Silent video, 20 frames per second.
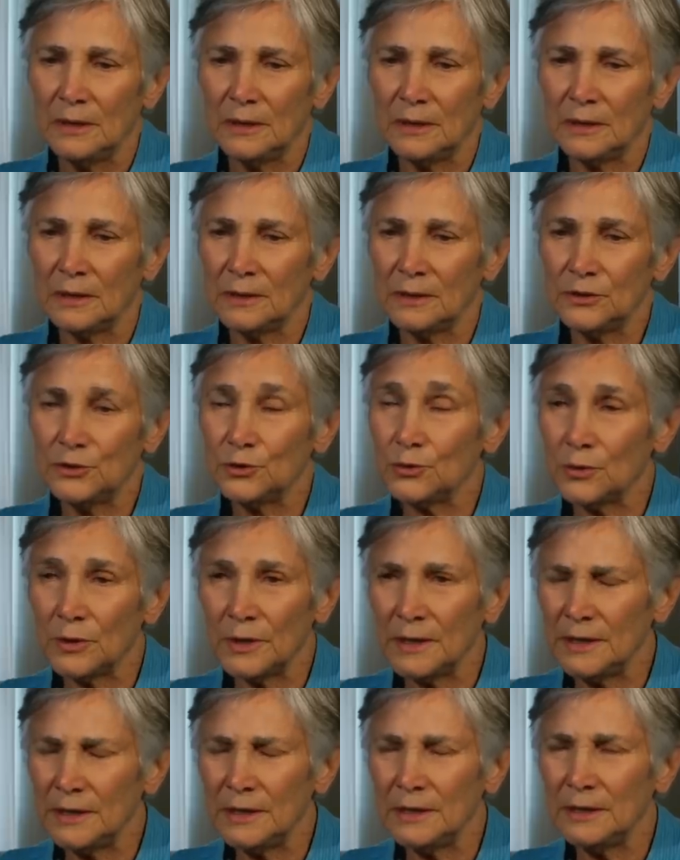uh,
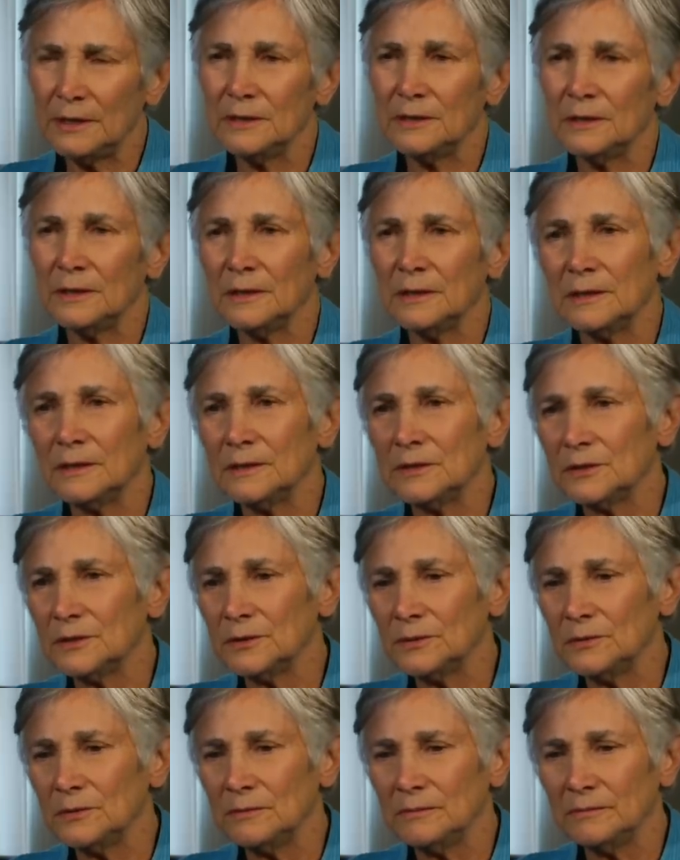joy uh,
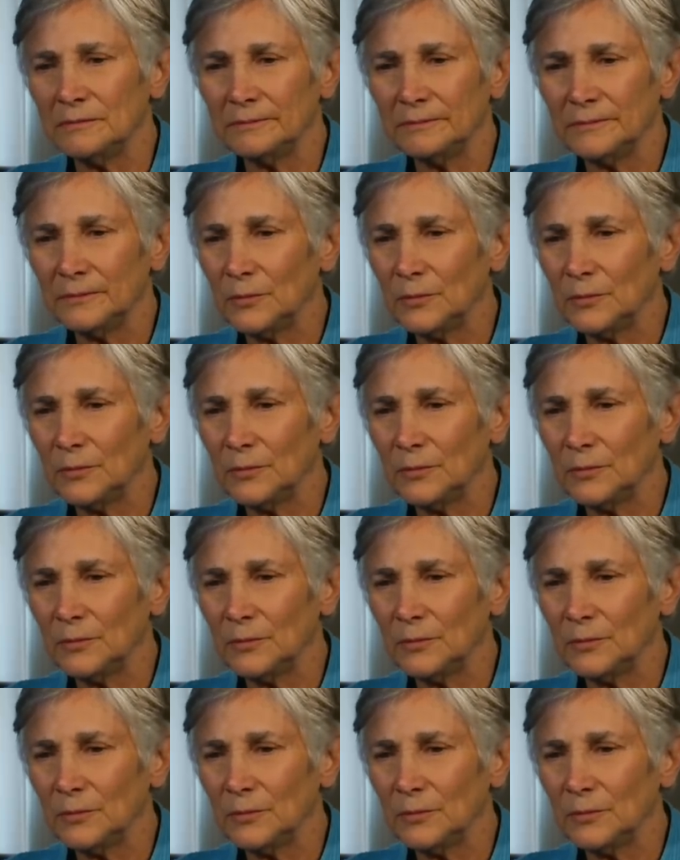to